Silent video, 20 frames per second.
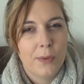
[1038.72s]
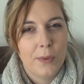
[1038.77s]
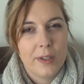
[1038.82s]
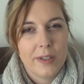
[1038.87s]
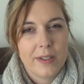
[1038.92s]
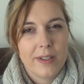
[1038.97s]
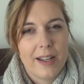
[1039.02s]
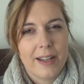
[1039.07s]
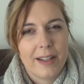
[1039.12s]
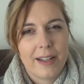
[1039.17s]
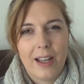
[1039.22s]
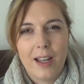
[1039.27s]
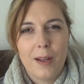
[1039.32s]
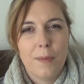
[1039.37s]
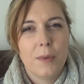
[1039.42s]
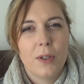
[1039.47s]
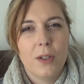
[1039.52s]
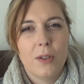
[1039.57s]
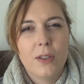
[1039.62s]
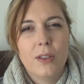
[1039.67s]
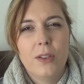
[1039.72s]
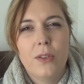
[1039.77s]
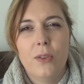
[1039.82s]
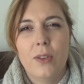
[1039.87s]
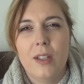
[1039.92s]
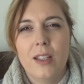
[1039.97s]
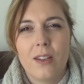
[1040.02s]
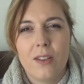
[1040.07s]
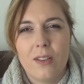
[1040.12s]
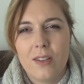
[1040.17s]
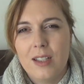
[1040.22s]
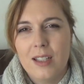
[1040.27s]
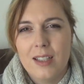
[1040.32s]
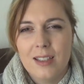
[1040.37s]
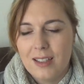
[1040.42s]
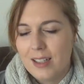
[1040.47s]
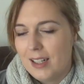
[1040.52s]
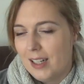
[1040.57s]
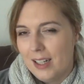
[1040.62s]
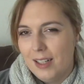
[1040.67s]
was like, I'm going to knit on
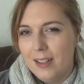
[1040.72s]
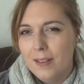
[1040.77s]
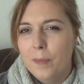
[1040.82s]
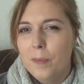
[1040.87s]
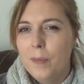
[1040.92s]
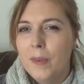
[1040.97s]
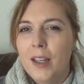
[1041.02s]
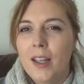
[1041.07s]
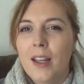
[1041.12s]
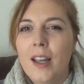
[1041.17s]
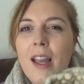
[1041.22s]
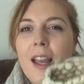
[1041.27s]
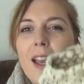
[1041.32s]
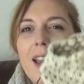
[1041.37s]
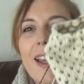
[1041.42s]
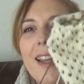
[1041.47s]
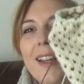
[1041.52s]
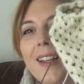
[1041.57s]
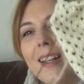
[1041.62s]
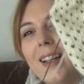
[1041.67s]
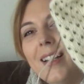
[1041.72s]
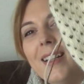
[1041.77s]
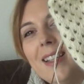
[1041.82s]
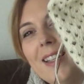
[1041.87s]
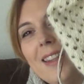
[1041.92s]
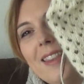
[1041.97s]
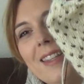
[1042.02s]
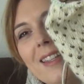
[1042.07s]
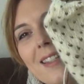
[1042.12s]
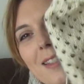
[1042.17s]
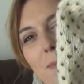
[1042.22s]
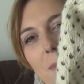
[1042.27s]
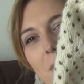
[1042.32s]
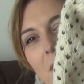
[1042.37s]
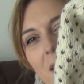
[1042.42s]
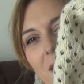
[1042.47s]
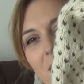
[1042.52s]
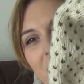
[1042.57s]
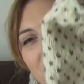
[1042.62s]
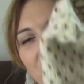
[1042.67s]
this again. And I did this
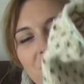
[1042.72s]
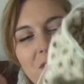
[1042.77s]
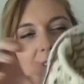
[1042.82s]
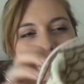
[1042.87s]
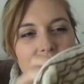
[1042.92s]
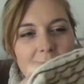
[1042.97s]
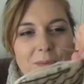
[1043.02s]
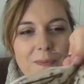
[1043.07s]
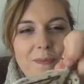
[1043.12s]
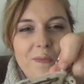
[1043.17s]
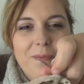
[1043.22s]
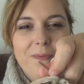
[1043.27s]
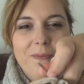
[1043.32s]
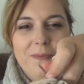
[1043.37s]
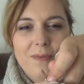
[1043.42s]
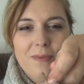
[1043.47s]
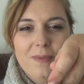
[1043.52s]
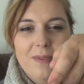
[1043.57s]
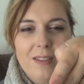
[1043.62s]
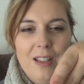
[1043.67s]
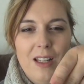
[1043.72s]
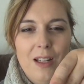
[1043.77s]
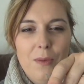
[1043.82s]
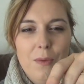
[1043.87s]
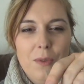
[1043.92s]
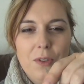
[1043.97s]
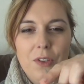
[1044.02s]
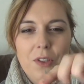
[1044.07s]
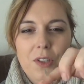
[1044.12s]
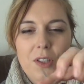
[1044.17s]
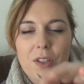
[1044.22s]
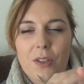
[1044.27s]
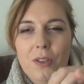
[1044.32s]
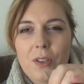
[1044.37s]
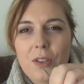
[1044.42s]
much. I will show